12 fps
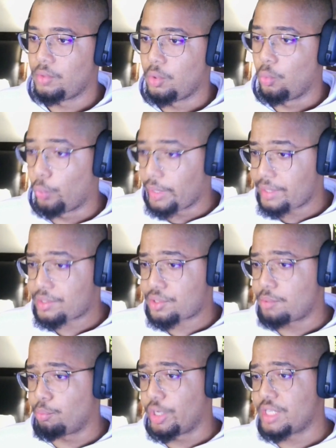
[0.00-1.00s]

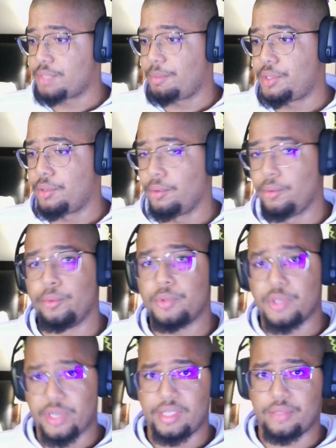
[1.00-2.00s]
Which brings me to
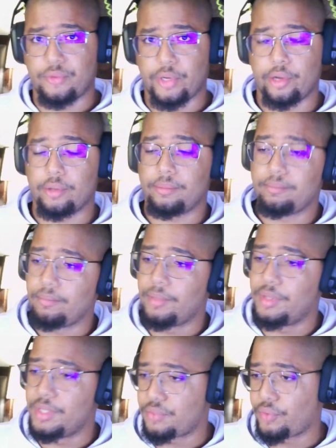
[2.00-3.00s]
today's video.
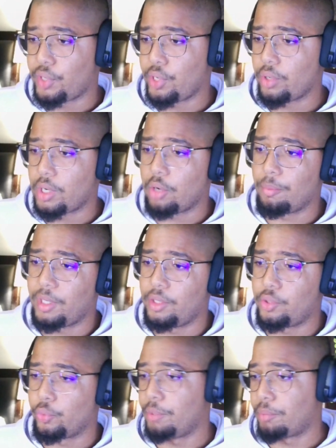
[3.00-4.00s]
In this video, I'll be
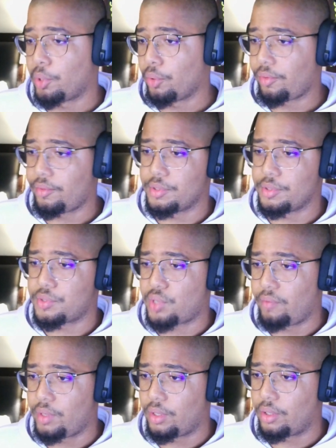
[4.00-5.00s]
doing both, just
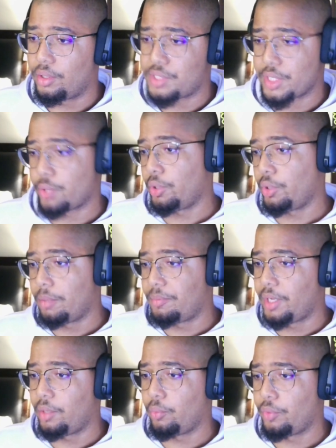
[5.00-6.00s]
giving a general
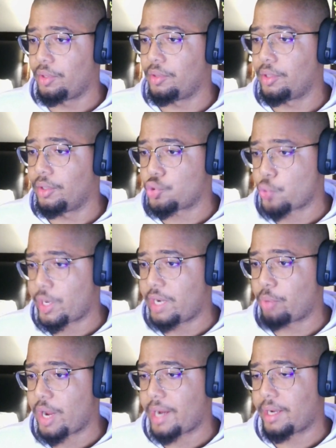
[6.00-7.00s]
update within the
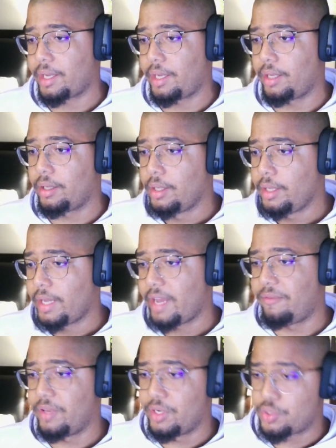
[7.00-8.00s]
training bracket I
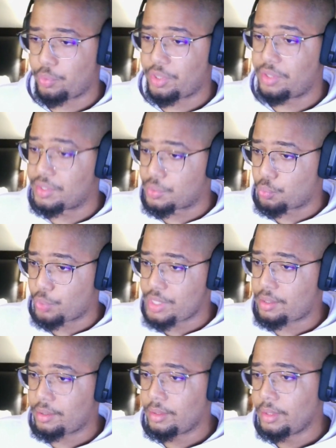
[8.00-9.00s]
finished within this
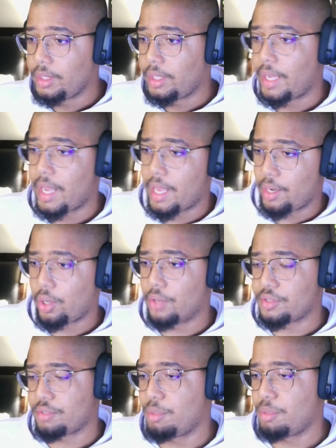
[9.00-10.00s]
week, and I'll
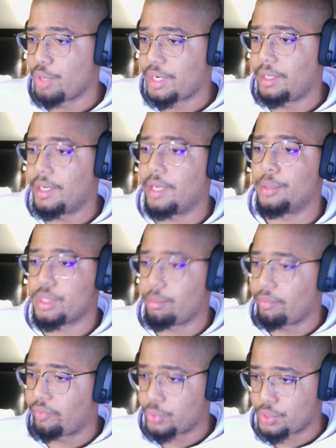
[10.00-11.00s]
also be breaking down
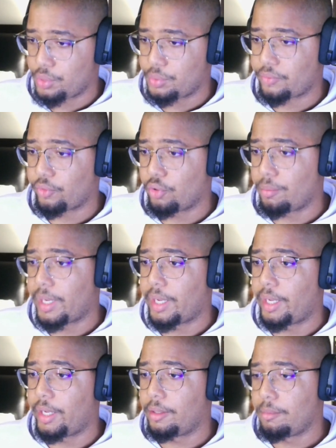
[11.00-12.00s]
some of the results for
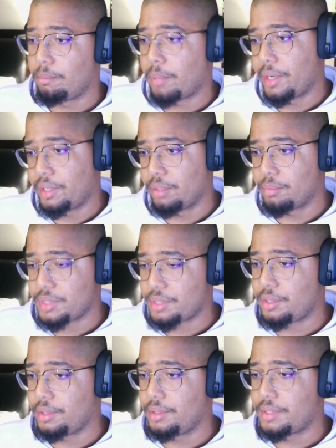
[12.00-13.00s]
my body
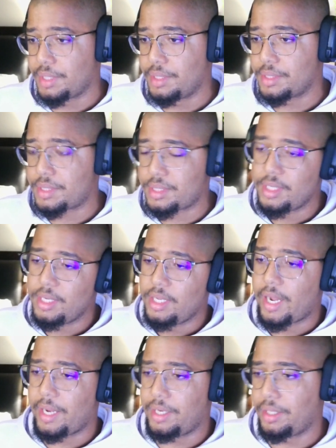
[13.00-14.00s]
composition since
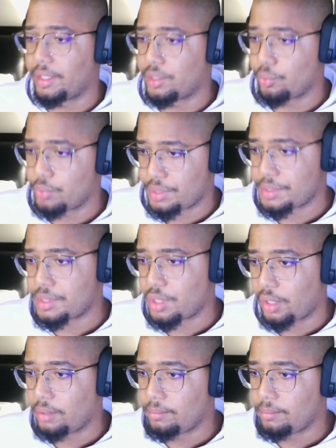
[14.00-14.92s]
I did get the results today.